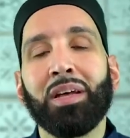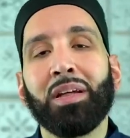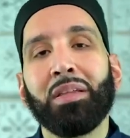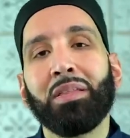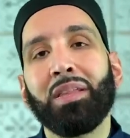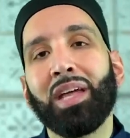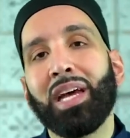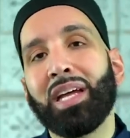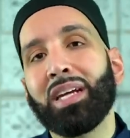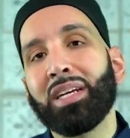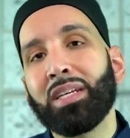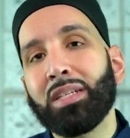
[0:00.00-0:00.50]

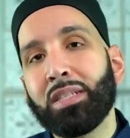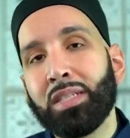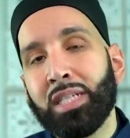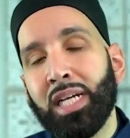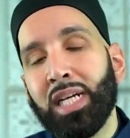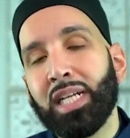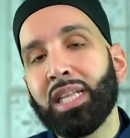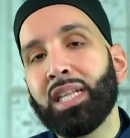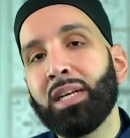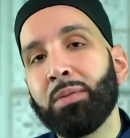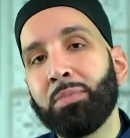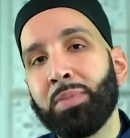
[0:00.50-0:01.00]
then
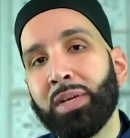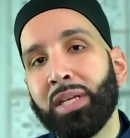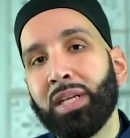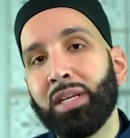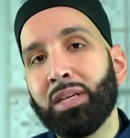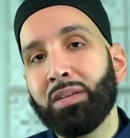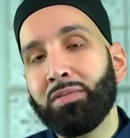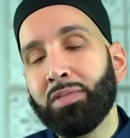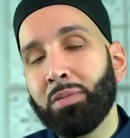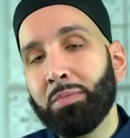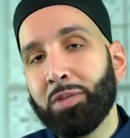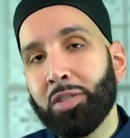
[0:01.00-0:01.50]
take the opinion
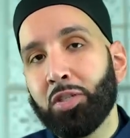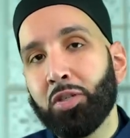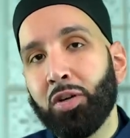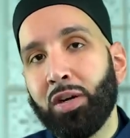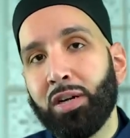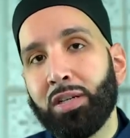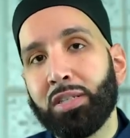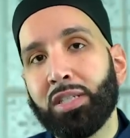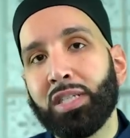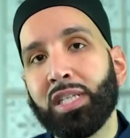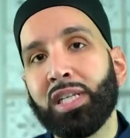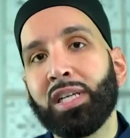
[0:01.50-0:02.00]
of the
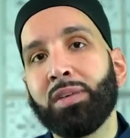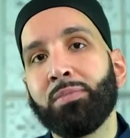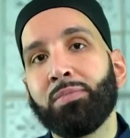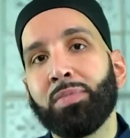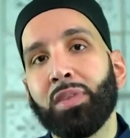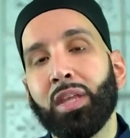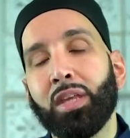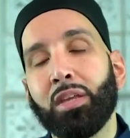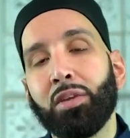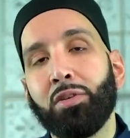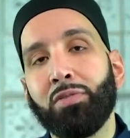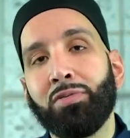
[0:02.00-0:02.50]
majority,
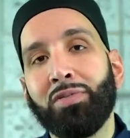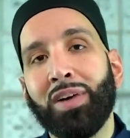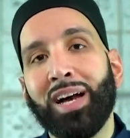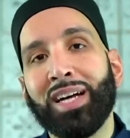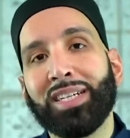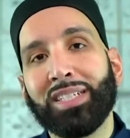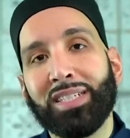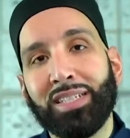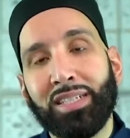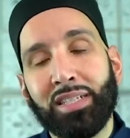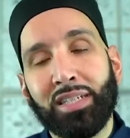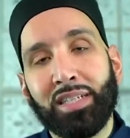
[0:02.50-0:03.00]
you
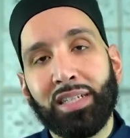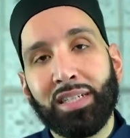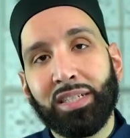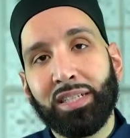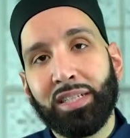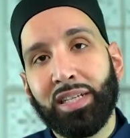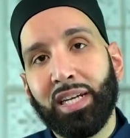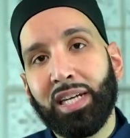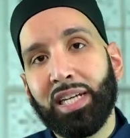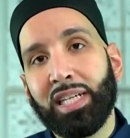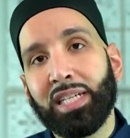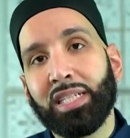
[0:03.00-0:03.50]
fast the 6
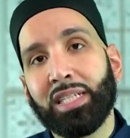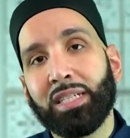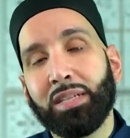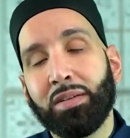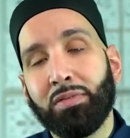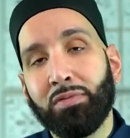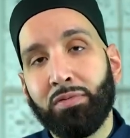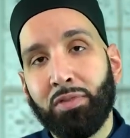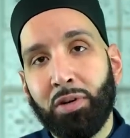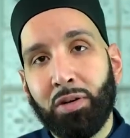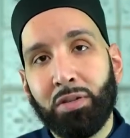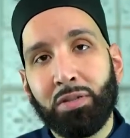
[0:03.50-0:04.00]
days
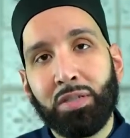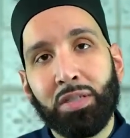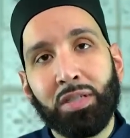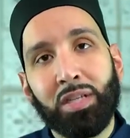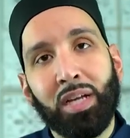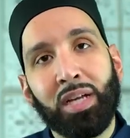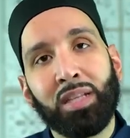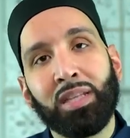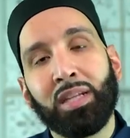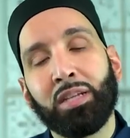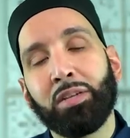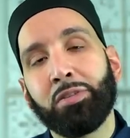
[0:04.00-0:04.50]
first,
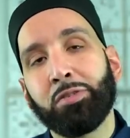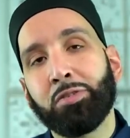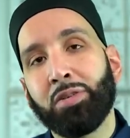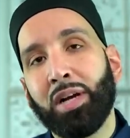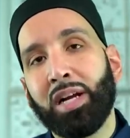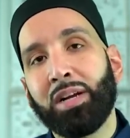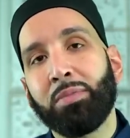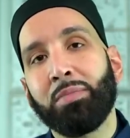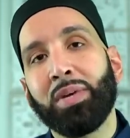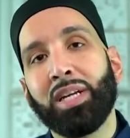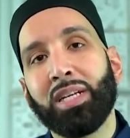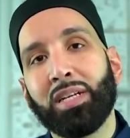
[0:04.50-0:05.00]
and then you try
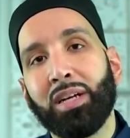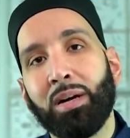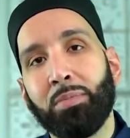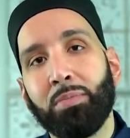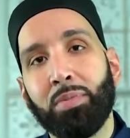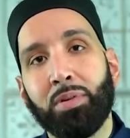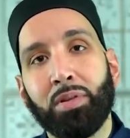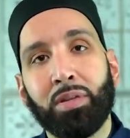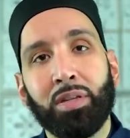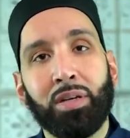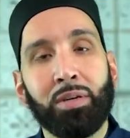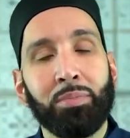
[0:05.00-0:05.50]
to make up
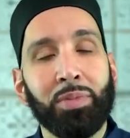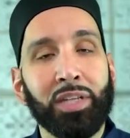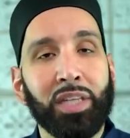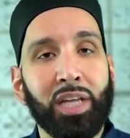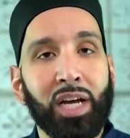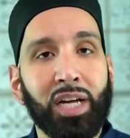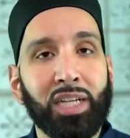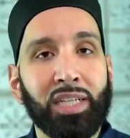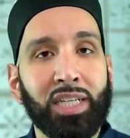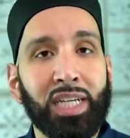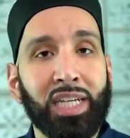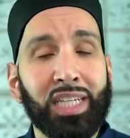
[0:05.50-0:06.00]
the
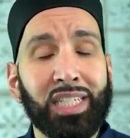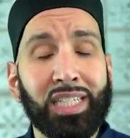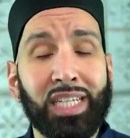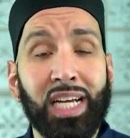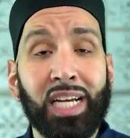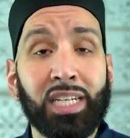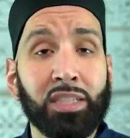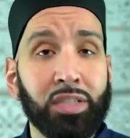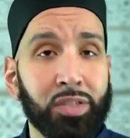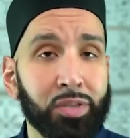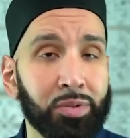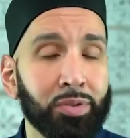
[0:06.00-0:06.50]
Ramadan days
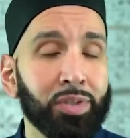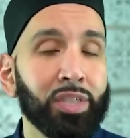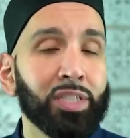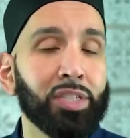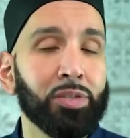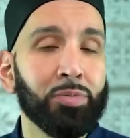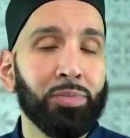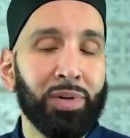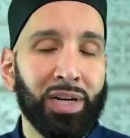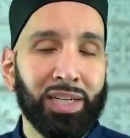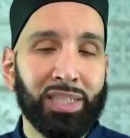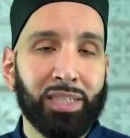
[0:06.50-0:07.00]
as soon as
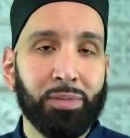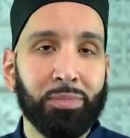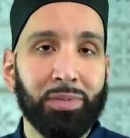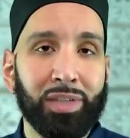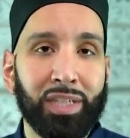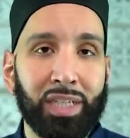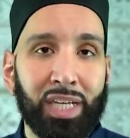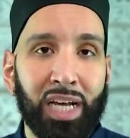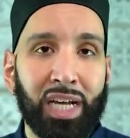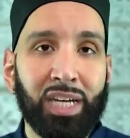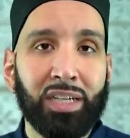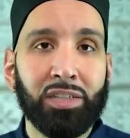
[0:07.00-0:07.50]
you possibly
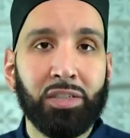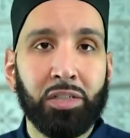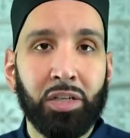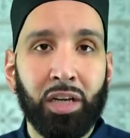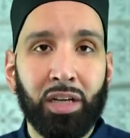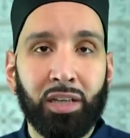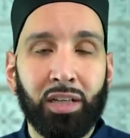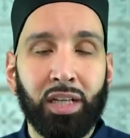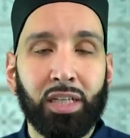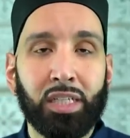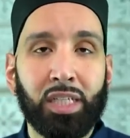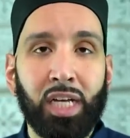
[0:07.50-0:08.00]
can,
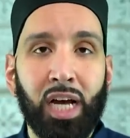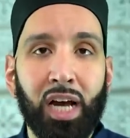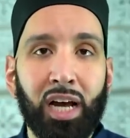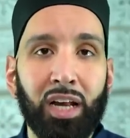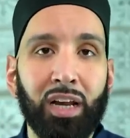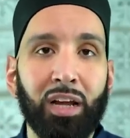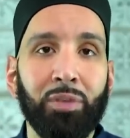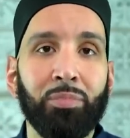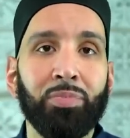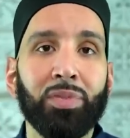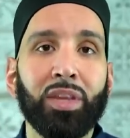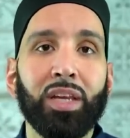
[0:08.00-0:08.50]
inshallah
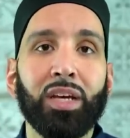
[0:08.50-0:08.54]
ta'ala.